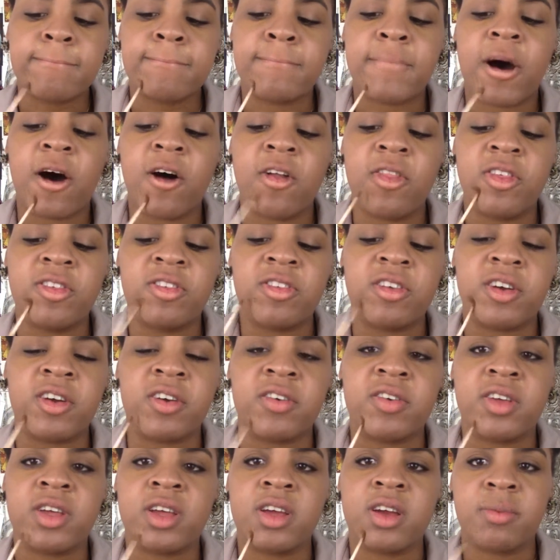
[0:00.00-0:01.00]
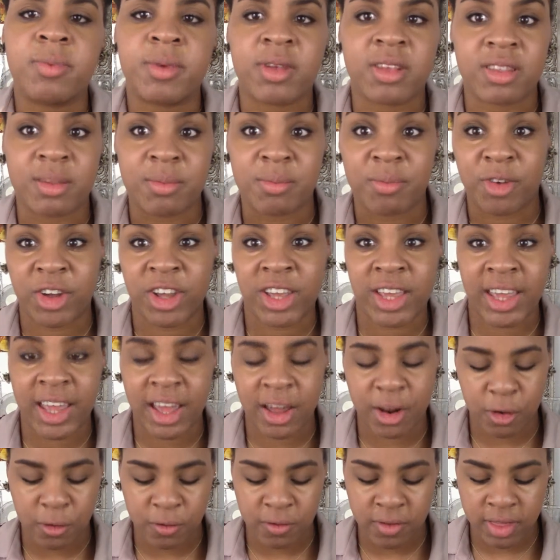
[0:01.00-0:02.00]
on this area because I'm breaking
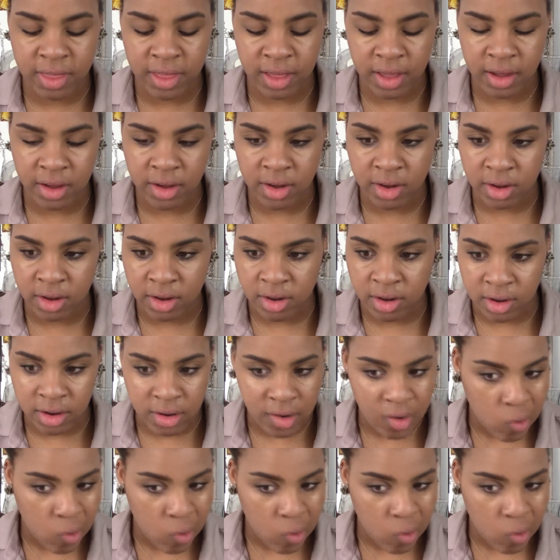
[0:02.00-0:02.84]
out over there.